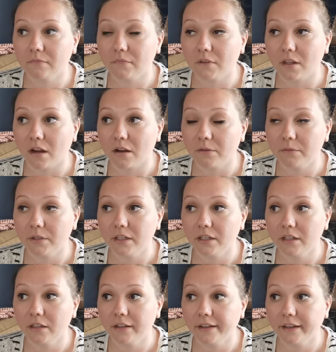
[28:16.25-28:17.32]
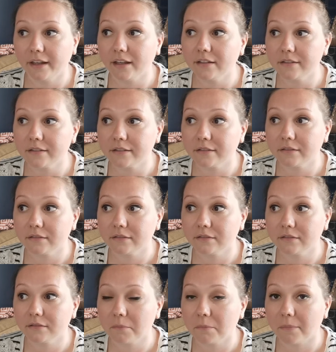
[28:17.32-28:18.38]
not reading, I guess.
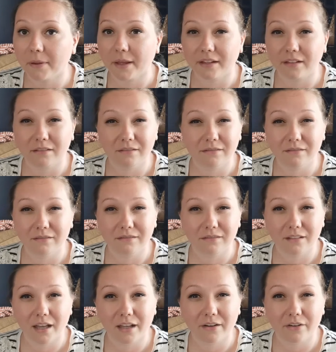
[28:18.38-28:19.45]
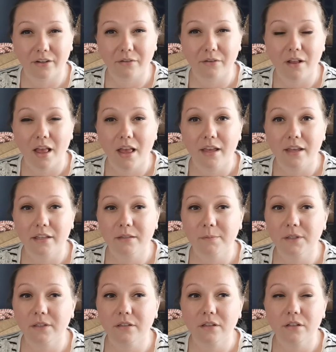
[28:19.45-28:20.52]
But I don't know. It's
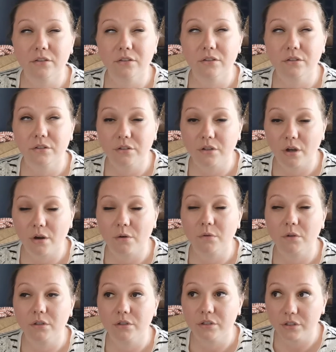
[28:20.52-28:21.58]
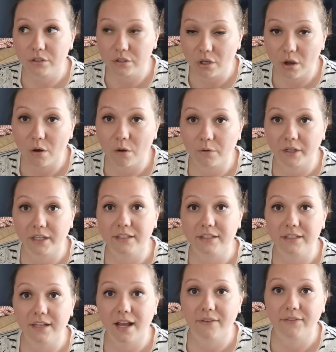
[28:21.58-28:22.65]
been so
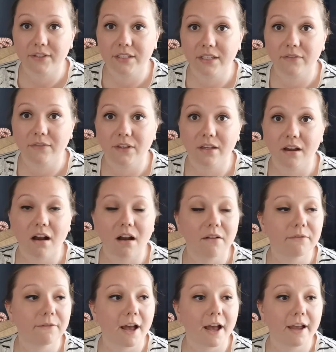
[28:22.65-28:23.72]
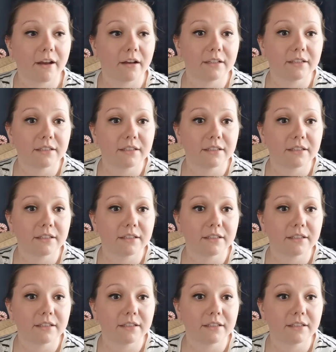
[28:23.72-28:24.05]
nice to have the TV off. I